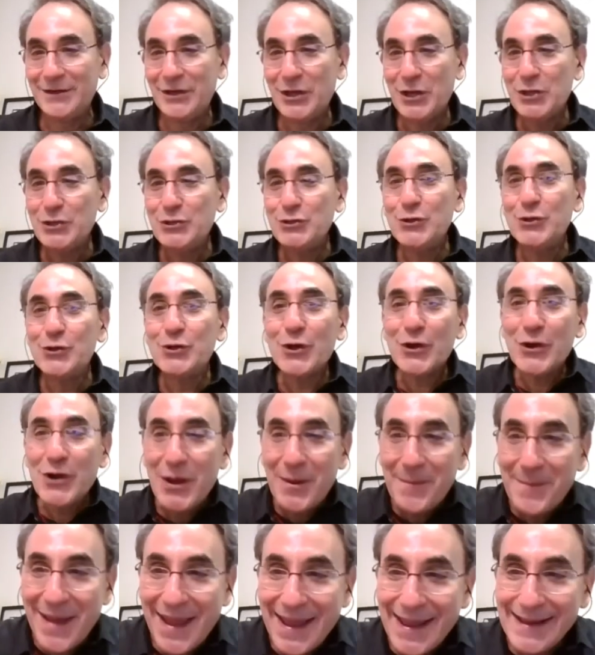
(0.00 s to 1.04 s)
You're going to
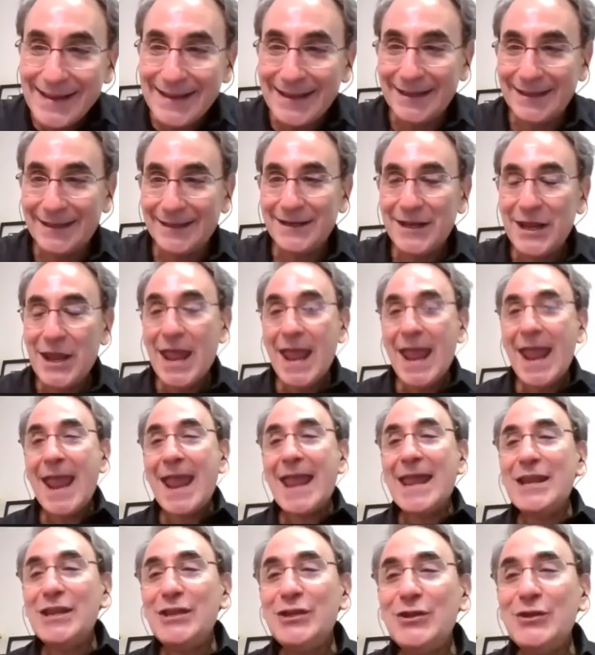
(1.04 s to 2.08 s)
make it,
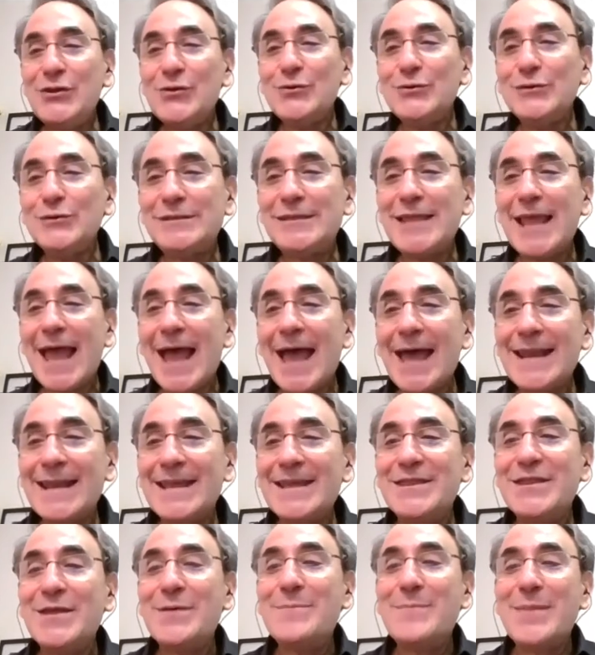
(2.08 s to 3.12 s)
and use that
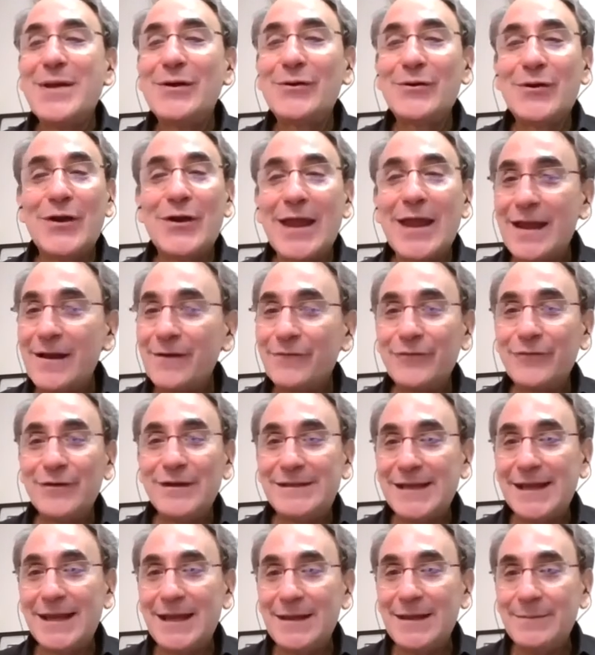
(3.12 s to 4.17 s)
in the mirror every
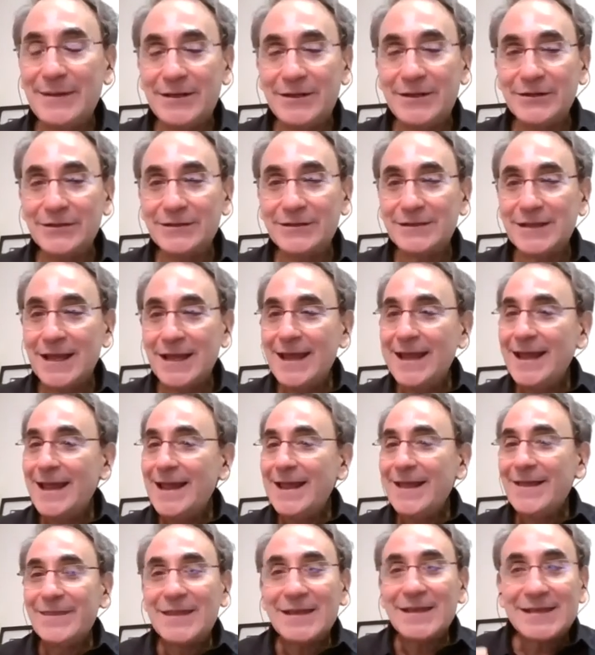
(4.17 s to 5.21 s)
day, because
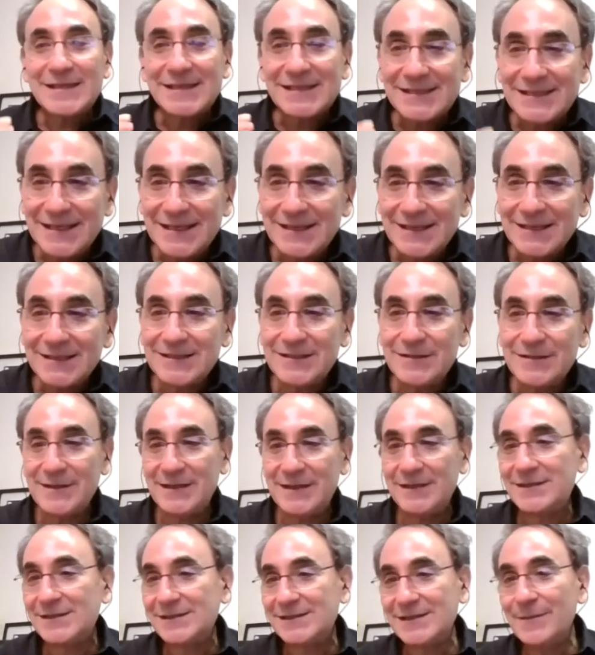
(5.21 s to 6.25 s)
the system
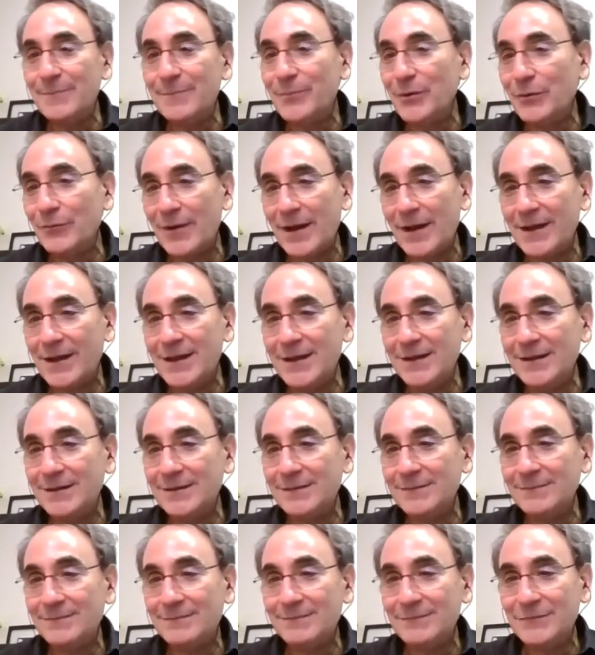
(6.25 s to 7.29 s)
is simple, right?
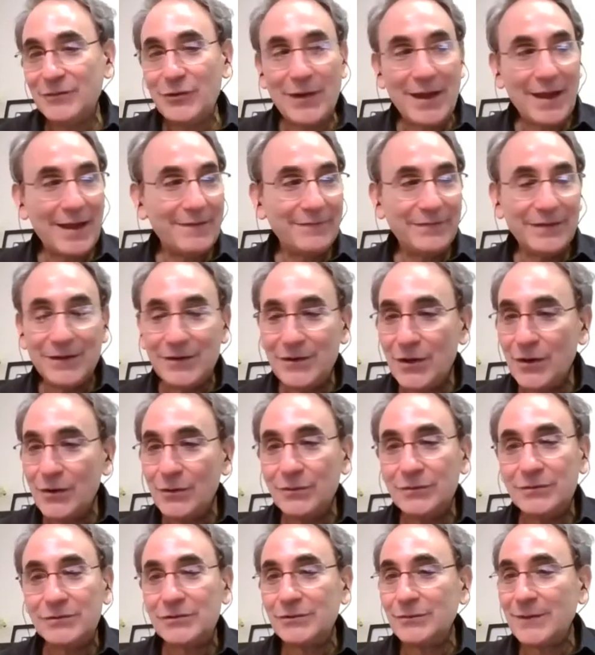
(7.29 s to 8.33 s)
You have the
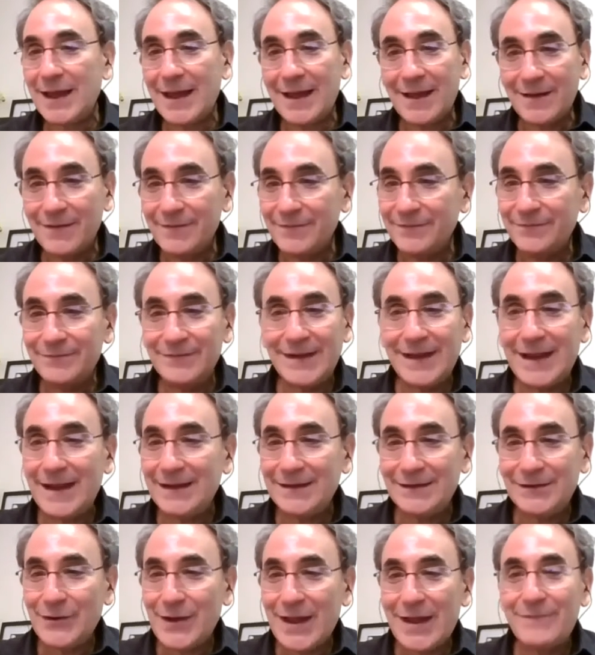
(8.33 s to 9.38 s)
notes, you have
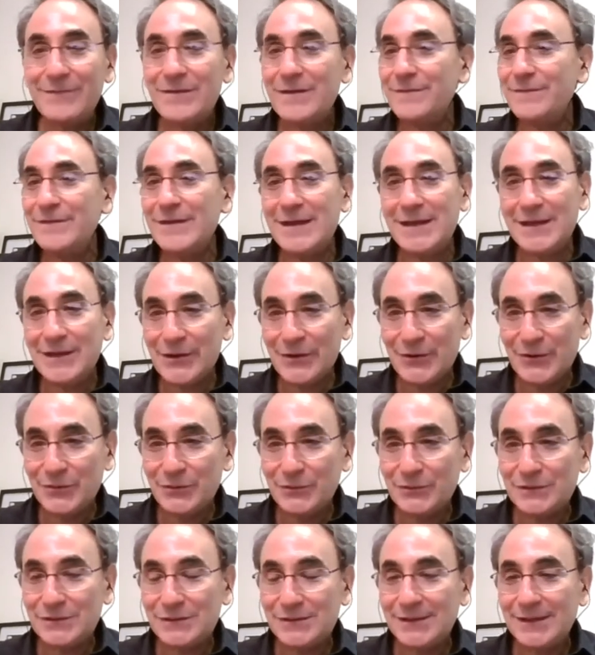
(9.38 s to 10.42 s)
you have the
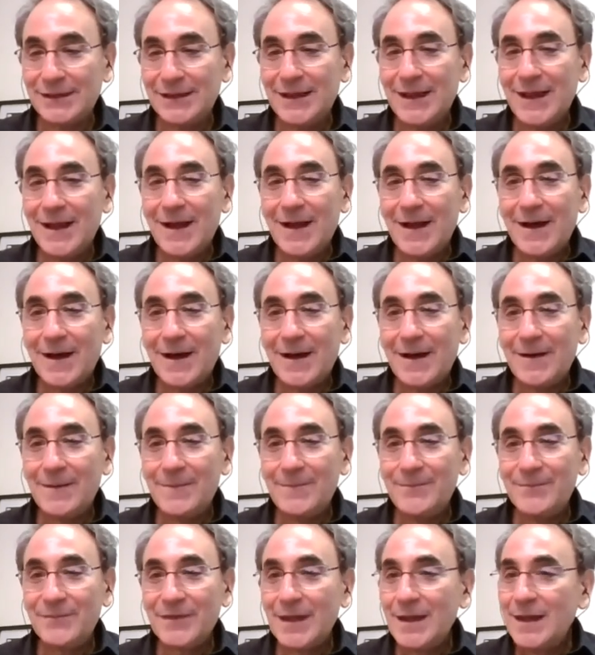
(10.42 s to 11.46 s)
videos.
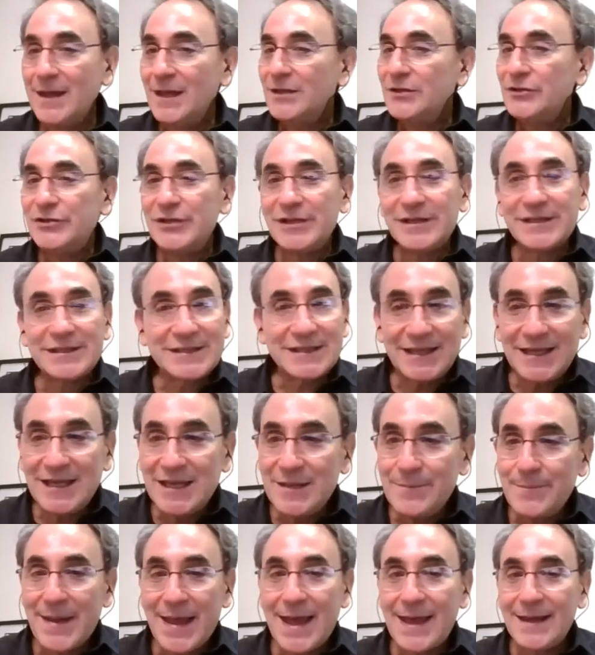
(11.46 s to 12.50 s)
Um, just keep
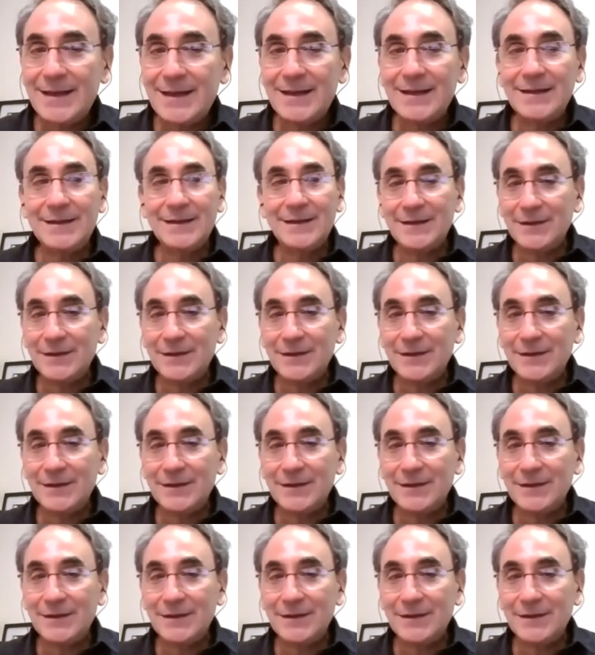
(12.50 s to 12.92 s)
at it.